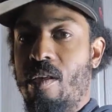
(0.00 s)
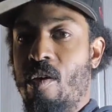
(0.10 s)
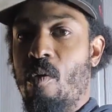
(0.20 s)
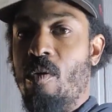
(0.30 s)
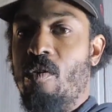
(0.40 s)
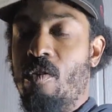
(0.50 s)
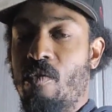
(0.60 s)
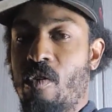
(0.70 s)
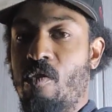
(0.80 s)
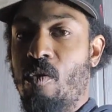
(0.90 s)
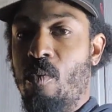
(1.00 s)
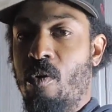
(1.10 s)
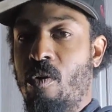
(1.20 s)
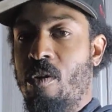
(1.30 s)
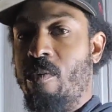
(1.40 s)
go into the virtual
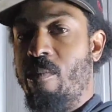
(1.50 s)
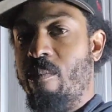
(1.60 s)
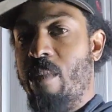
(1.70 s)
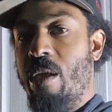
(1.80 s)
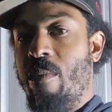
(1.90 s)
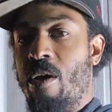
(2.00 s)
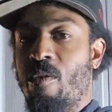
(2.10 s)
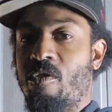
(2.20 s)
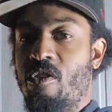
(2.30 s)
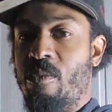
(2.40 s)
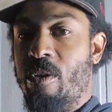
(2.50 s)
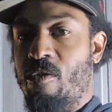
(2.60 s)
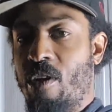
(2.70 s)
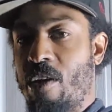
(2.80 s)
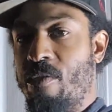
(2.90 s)
world and be my own gentleman
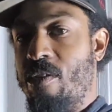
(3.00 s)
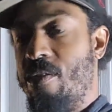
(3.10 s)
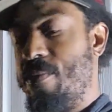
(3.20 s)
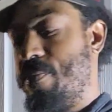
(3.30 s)
driver.